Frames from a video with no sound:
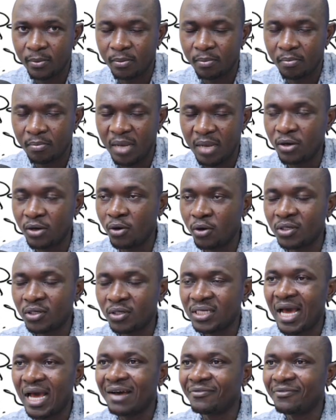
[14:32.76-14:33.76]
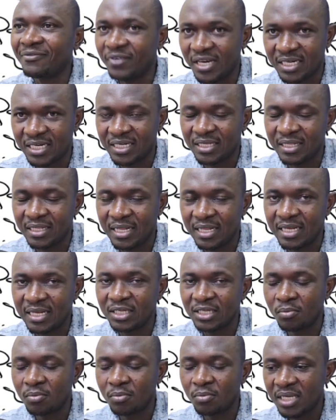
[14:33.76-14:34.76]
may not affect the
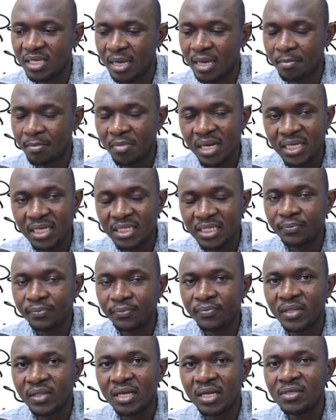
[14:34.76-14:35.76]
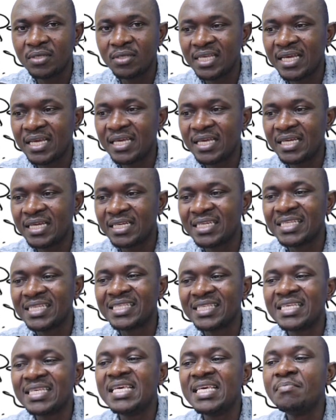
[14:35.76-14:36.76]
decision making ability, then we say it
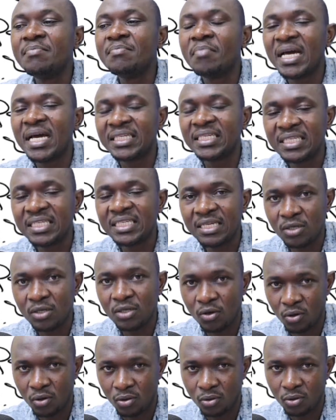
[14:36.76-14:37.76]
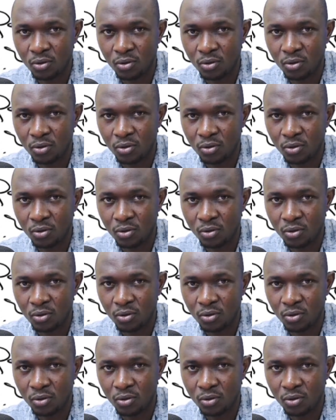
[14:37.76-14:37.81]
is immaterial